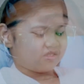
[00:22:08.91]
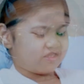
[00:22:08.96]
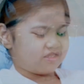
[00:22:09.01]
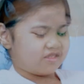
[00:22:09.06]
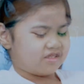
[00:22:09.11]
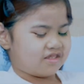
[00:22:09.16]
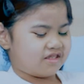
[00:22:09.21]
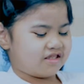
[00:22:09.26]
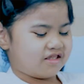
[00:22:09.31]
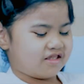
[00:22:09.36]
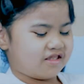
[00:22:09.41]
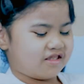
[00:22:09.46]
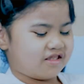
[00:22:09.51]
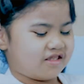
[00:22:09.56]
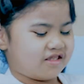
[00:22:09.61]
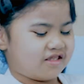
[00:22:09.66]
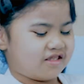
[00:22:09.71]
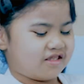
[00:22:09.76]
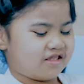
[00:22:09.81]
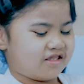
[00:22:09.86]
is complaining
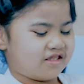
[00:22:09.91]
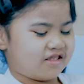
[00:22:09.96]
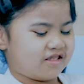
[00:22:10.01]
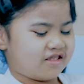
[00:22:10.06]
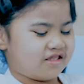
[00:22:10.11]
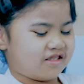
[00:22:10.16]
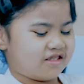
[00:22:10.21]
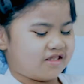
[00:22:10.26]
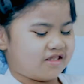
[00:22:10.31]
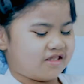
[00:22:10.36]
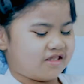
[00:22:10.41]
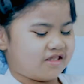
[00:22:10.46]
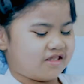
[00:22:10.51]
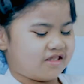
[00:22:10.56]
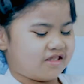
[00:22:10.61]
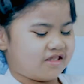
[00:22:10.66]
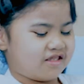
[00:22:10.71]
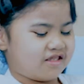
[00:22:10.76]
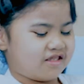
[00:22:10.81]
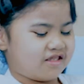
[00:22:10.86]
of pain and you're giving them
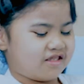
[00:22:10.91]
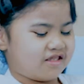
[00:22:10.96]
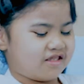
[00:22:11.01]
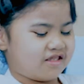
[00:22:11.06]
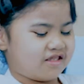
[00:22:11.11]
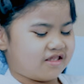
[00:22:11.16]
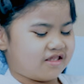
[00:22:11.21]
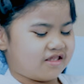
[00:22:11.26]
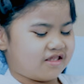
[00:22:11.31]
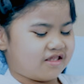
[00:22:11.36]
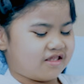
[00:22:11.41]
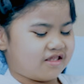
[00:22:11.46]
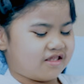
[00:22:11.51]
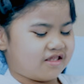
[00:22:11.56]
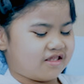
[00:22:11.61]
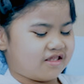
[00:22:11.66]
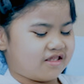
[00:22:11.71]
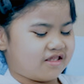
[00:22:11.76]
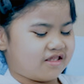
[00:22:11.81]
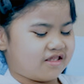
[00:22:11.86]
regular analgesia
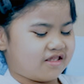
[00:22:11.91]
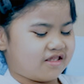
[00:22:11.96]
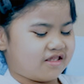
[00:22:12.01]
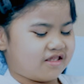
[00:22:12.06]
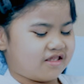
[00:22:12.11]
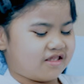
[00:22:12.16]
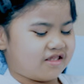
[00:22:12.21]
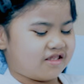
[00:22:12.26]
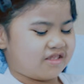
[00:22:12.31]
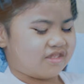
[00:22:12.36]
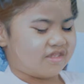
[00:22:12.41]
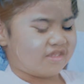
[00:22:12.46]
and the pain is not